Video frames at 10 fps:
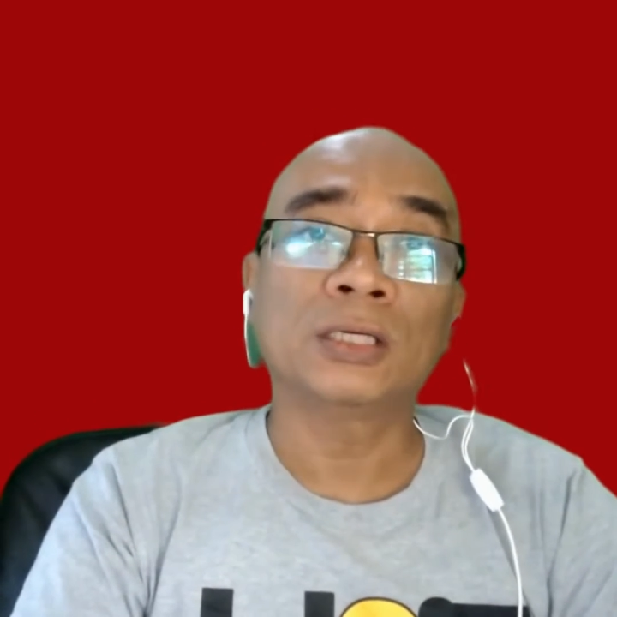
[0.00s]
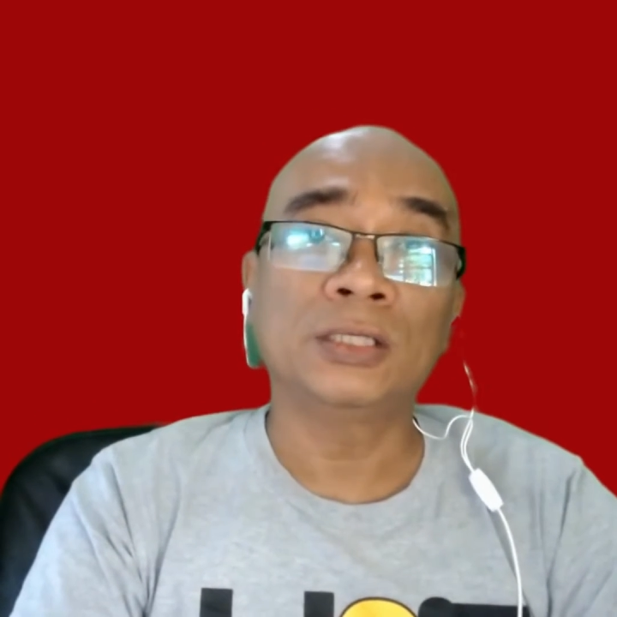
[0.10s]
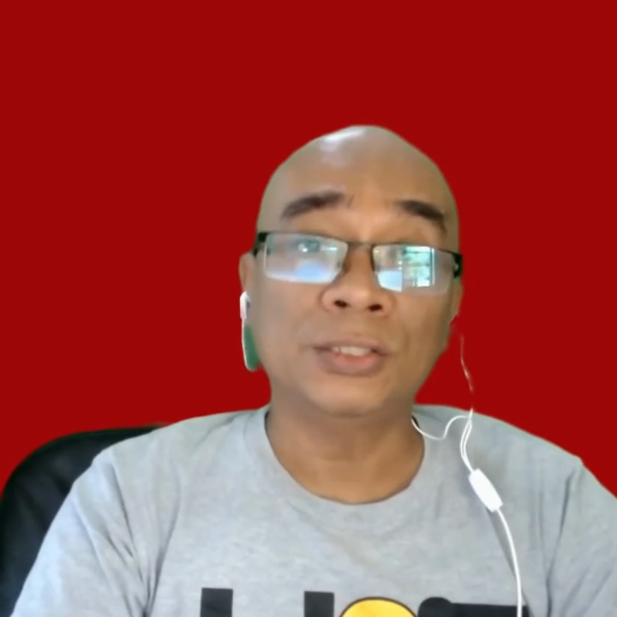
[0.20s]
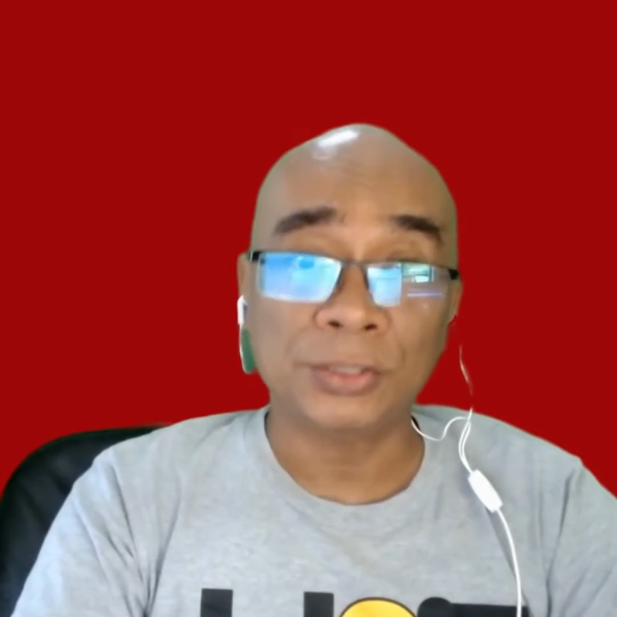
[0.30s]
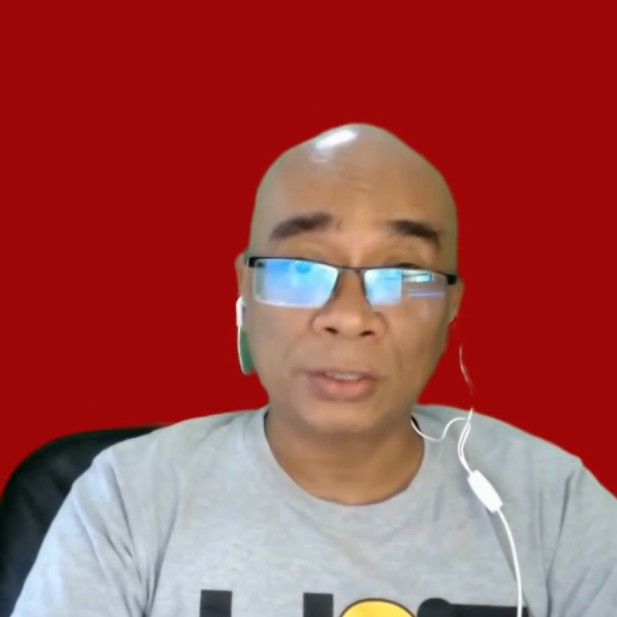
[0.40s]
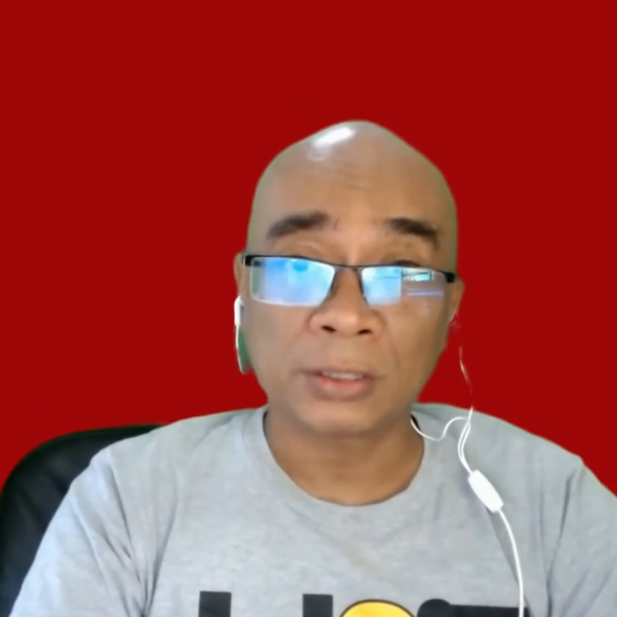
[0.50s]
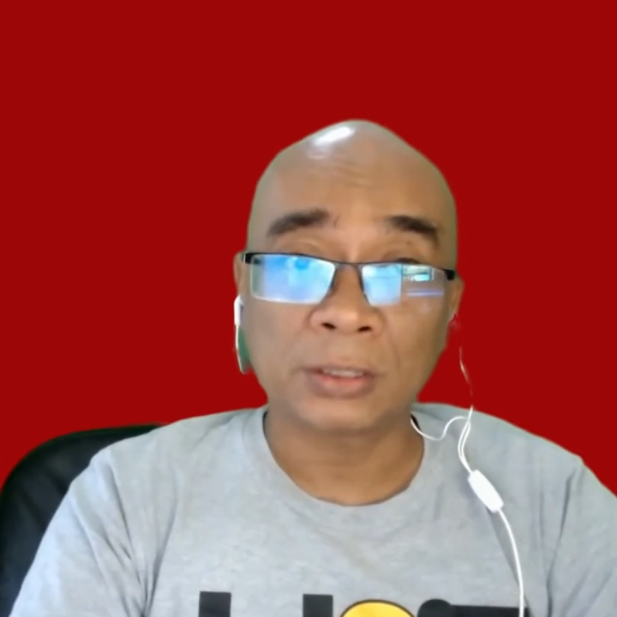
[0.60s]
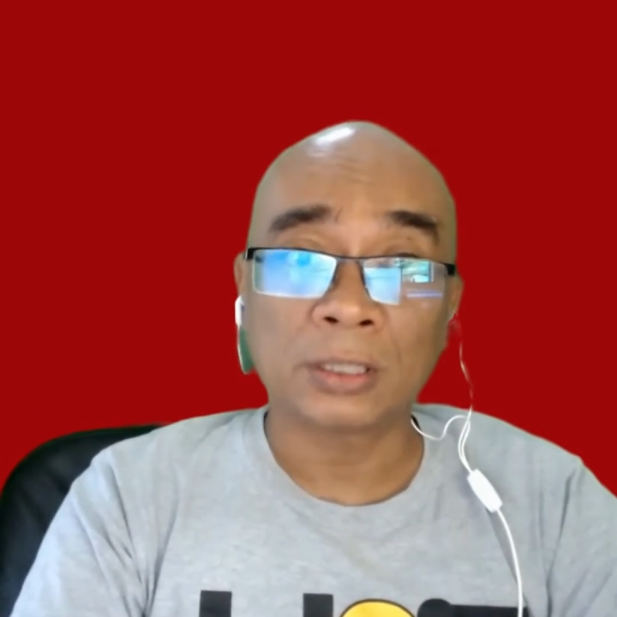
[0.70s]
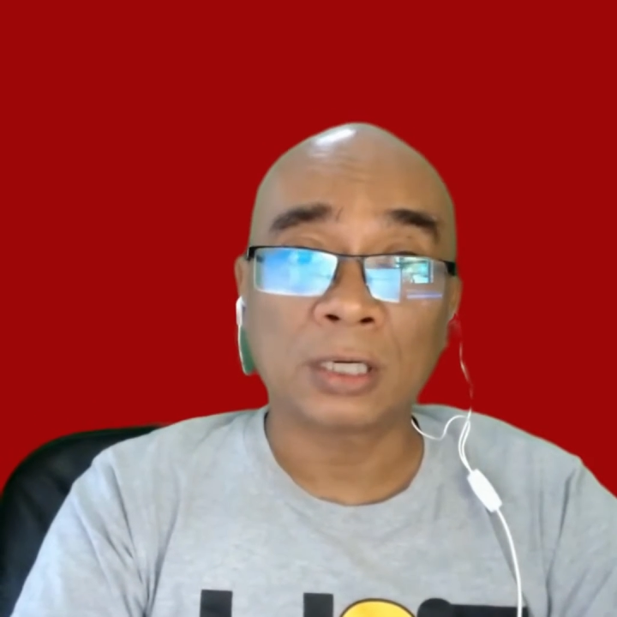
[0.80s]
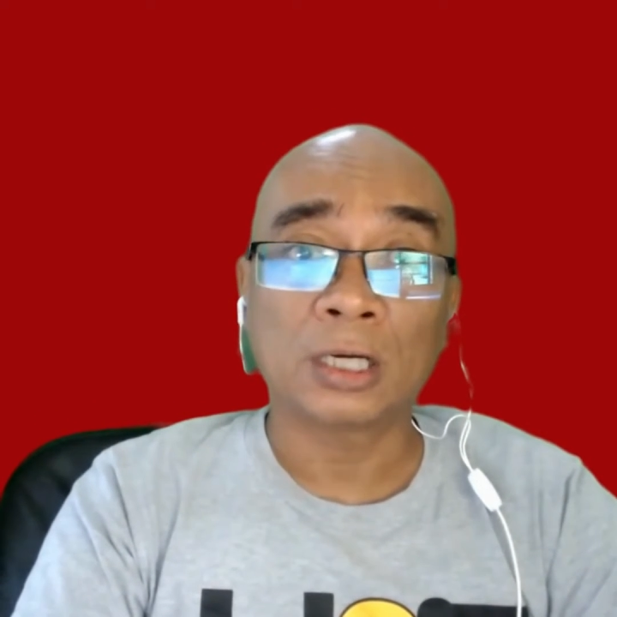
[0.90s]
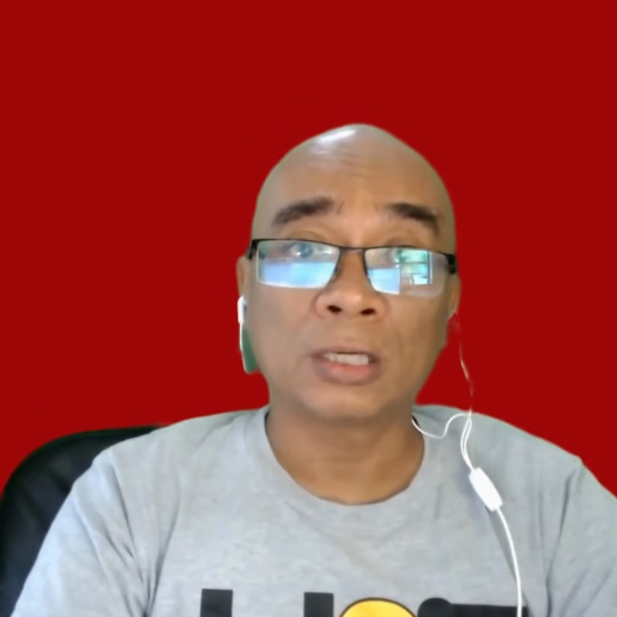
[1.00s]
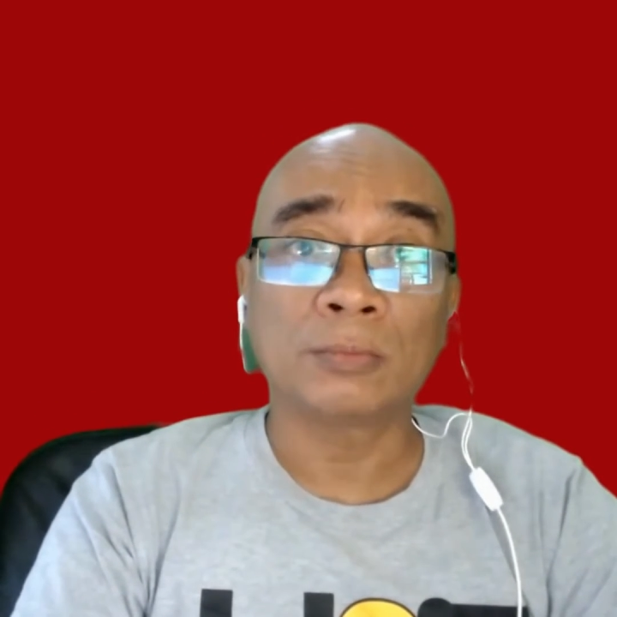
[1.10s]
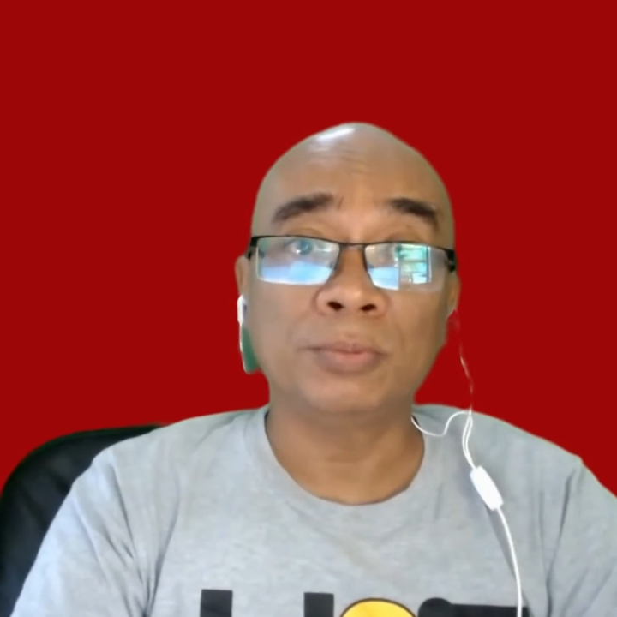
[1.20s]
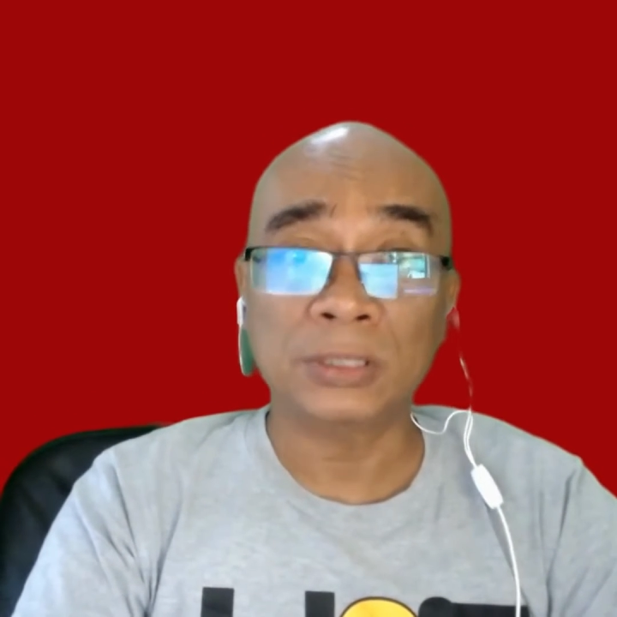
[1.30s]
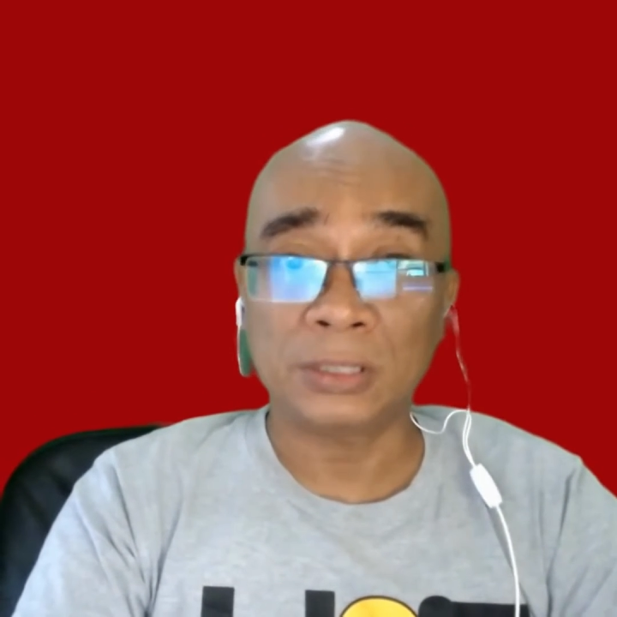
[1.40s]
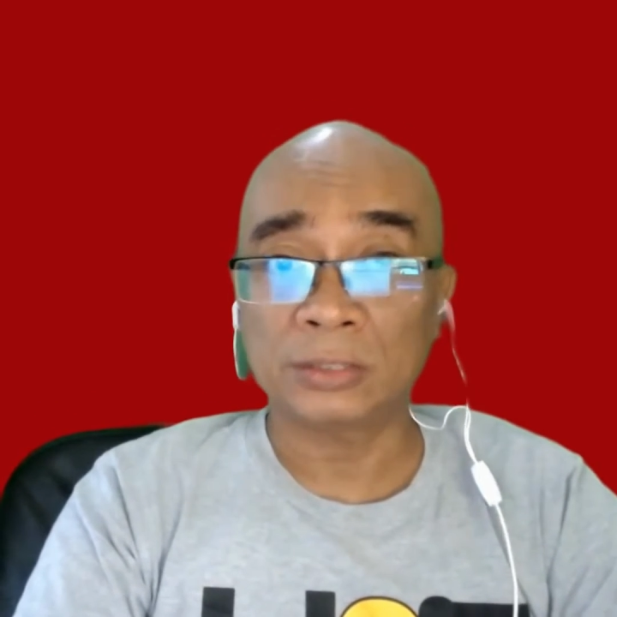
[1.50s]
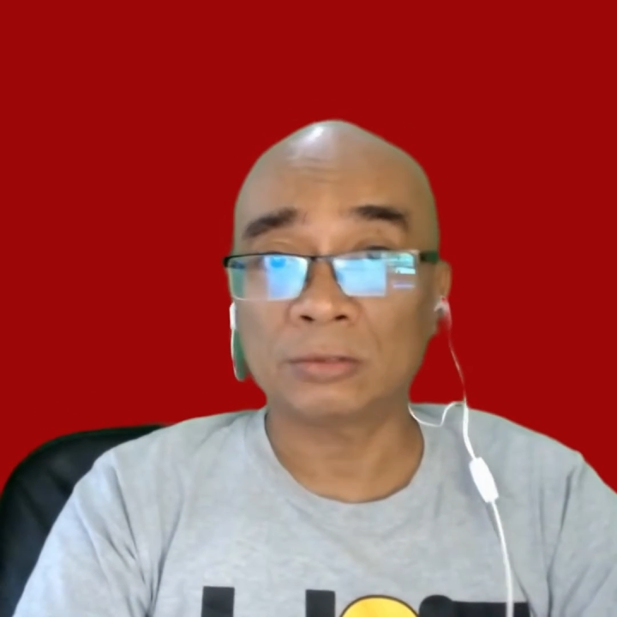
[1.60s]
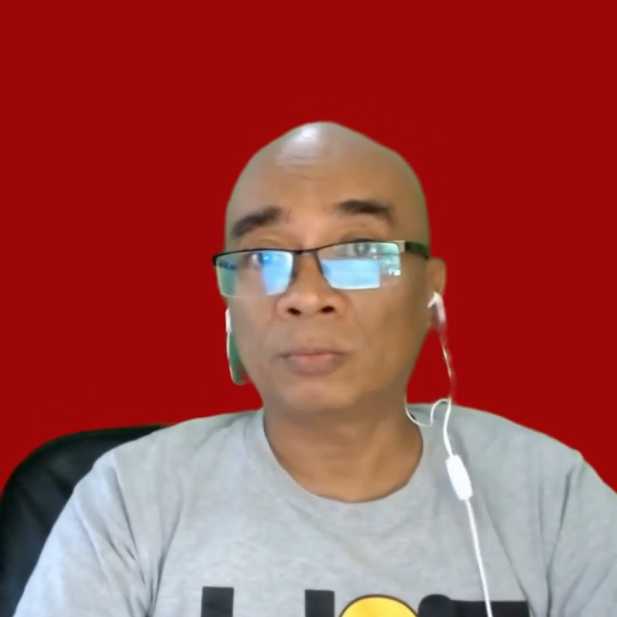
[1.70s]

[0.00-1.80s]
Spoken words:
digital business